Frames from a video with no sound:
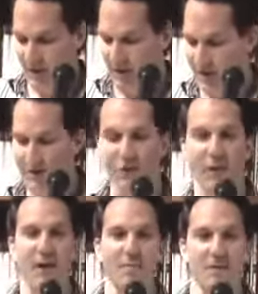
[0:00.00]
on the
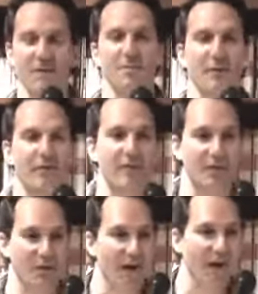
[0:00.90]
intercom system of a
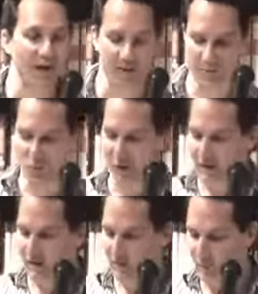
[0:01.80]
jagged brick